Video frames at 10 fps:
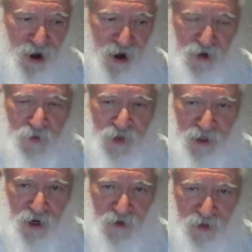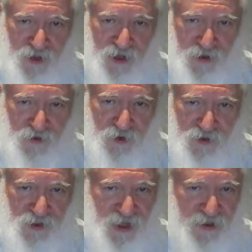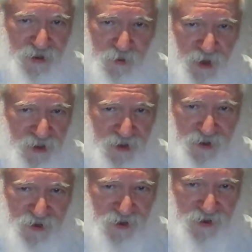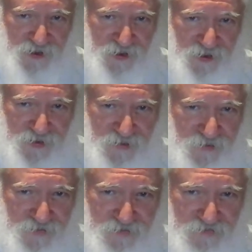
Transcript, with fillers: the army are the heroes, not the politicians.